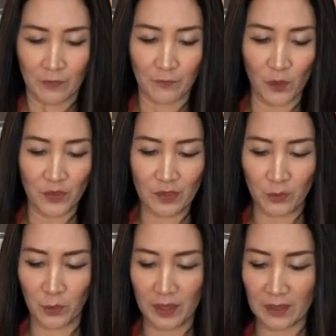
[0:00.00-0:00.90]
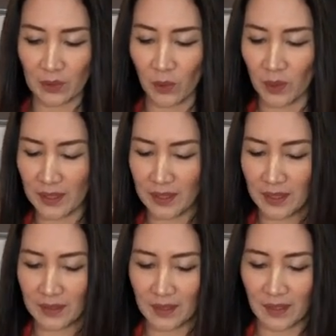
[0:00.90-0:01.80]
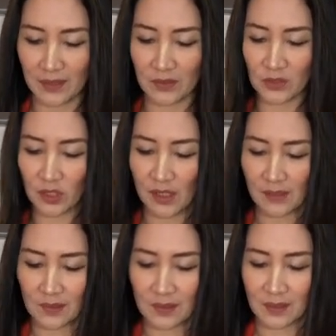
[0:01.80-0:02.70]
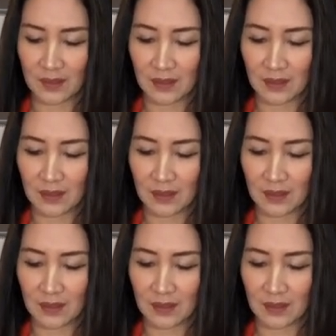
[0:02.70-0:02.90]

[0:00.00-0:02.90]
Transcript: For this one, all I need is just